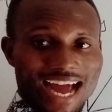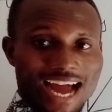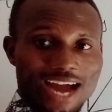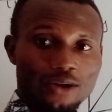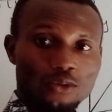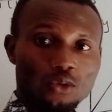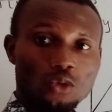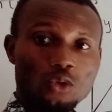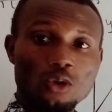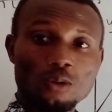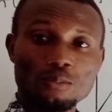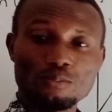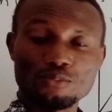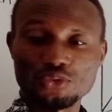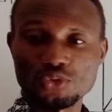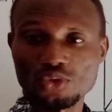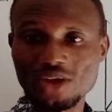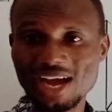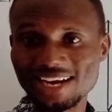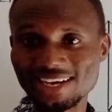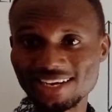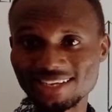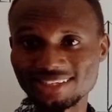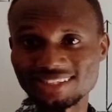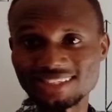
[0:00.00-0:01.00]
I hope you
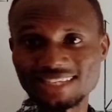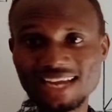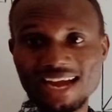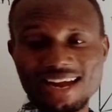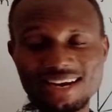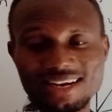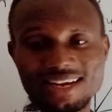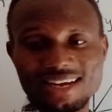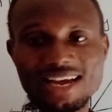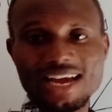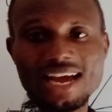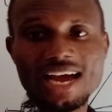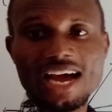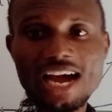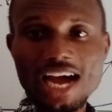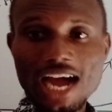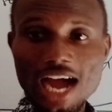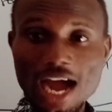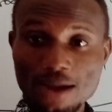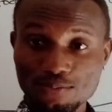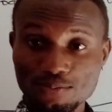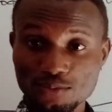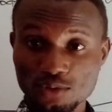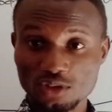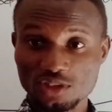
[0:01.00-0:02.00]
understand
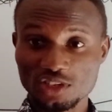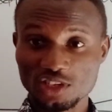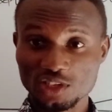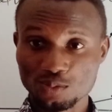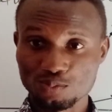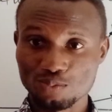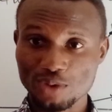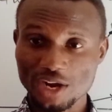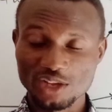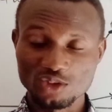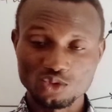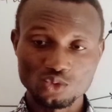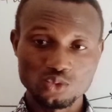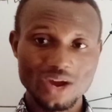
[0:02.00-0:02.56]
up to this point.